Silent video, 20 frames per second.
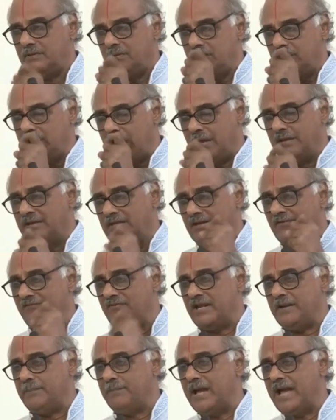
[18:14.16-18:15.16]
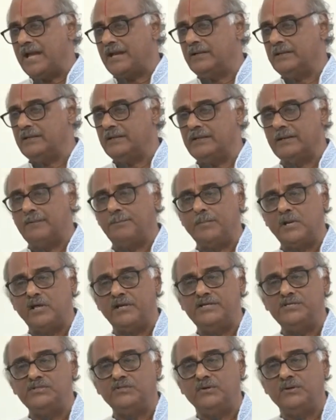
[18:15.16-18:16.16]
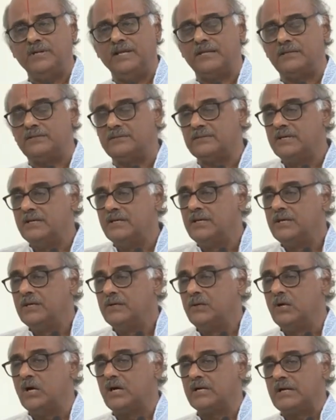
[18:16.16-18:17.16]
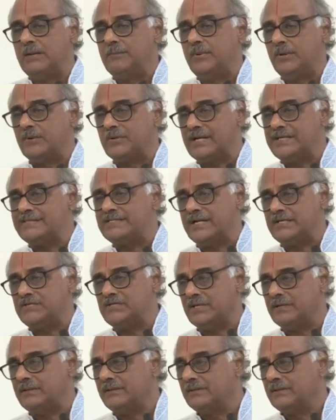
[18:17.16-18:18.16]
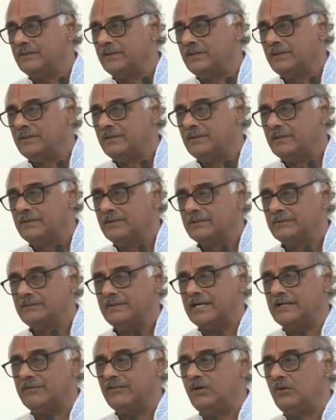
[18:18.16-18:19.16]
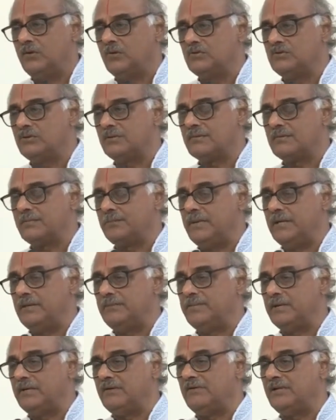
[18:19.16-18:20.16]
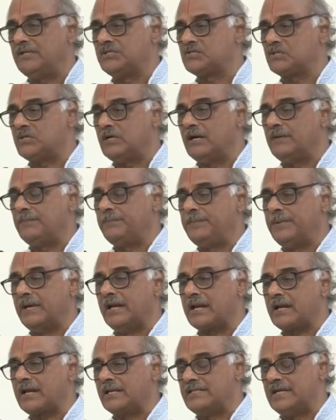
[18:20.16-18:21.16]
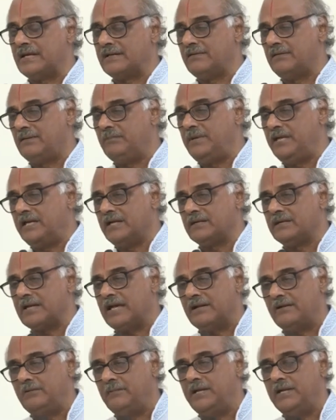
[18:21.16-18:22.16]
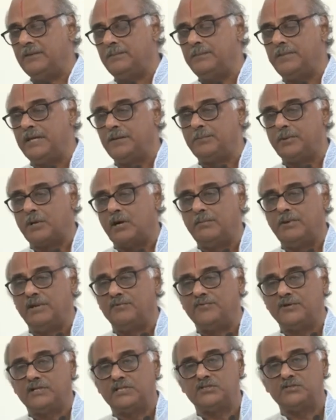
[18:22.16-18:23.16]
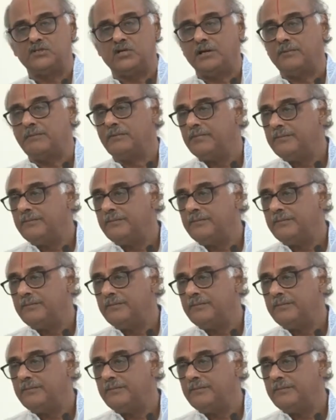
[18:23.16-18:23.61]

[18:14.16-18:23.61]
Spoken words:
Every bank, employees union, no computerization. That will lose, people will stop, there will be a big problem for the job.